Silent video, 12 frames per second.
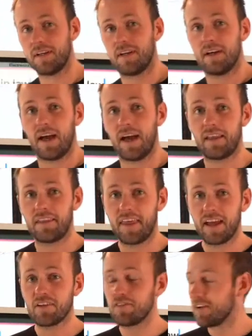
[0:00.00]
And
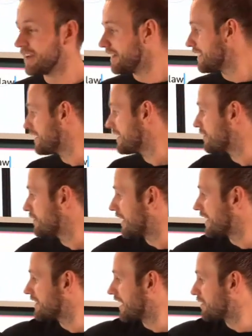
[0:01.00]
thankfully, when
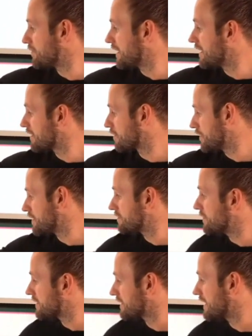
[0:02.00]
I typed in
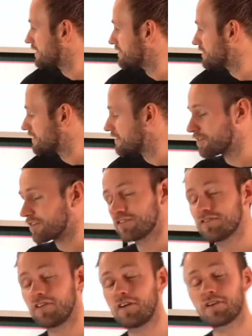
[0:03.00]
Christmas gift for
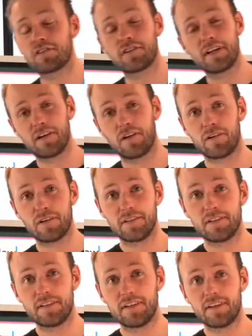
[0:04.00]
father-in-law,
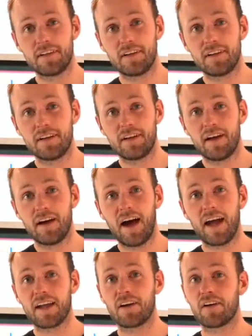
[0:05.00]

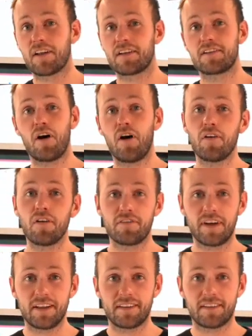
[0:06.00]
I got a ton of
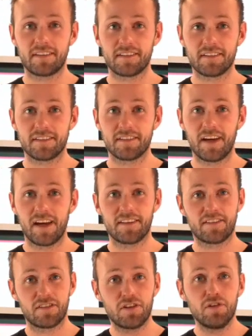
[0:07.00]
hits as
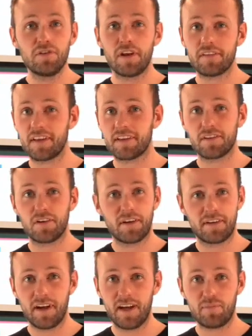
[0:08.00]
soon as I
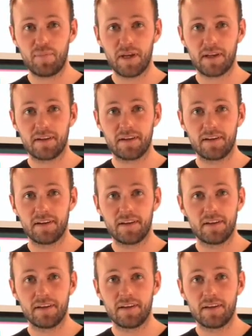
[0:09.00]
started typing,
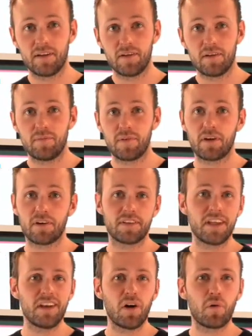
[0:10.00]
because
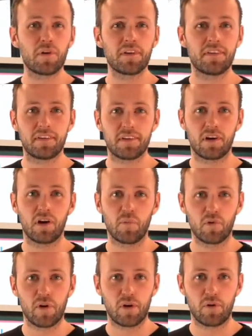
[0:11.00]
they know this is a common
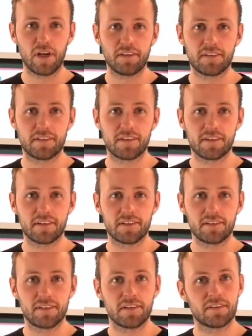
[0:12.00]
request.
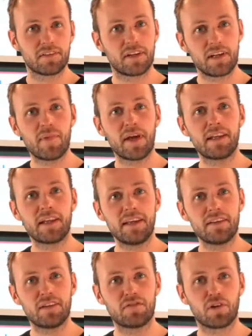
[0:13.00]
So they made it
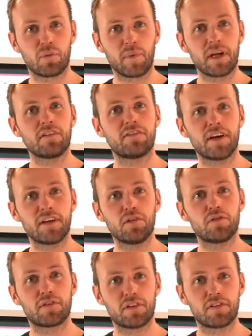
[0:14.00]
easy for me if I
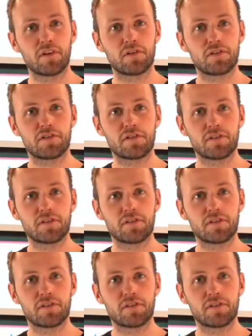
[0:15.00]
use the search.